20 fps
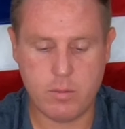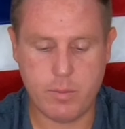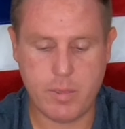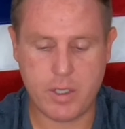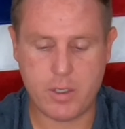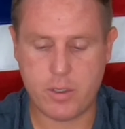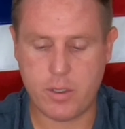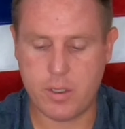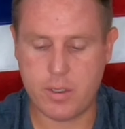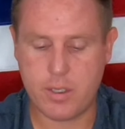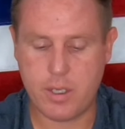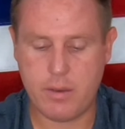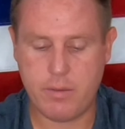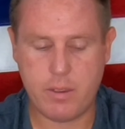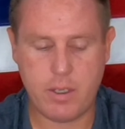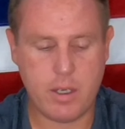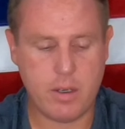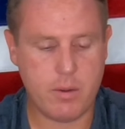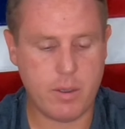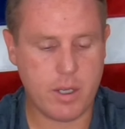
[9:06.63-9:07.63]
Make sure the
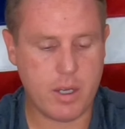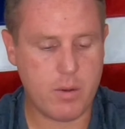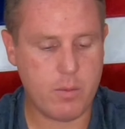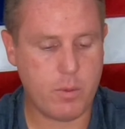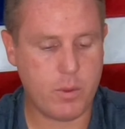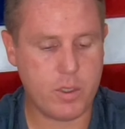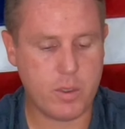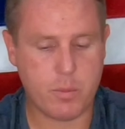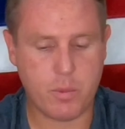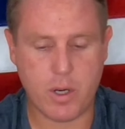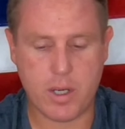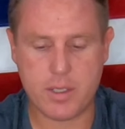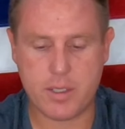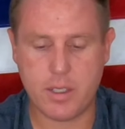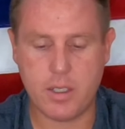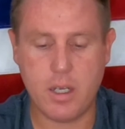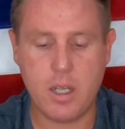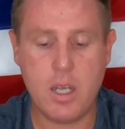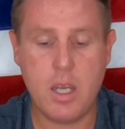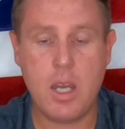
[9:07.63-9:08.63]
safety, here we go, we'll depress
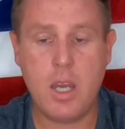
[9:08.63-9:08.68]
it.